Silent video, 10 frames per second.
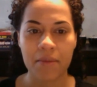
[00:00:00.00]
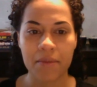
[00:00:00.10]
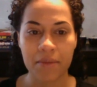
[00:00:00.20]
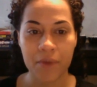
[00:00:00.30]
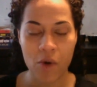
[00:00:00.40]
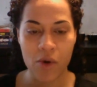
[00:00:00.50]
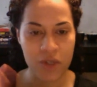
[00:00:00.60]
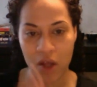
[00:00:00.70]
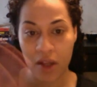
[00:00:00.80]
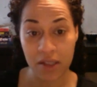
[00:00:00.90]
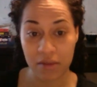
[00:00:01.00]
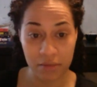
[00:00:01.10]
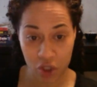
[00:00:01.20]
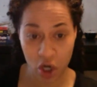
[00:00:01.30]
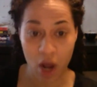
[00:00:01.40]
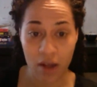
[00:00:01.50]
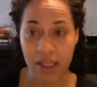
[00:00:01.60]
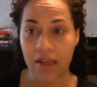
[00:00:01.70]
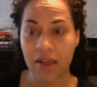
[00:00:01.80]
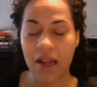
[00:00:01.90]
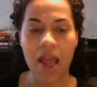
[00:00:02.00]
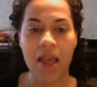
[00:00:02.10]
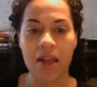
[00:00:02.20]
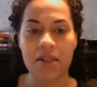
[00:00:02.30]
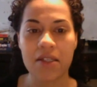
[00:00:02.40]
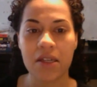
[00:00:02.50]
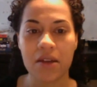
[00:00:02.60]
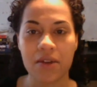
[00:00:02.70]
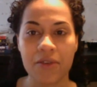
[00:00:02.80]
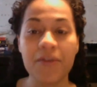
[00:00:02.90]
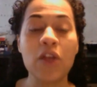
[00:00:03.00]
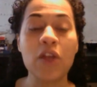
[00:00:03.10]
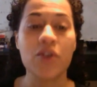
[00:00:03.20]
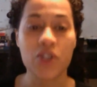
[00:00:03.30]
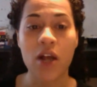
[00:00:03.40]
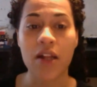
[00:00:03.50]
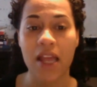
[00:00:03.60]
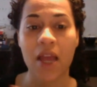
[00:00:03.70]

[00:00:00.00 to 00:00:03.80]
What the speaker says: cocoa solid chocolate and fill your chocolate cake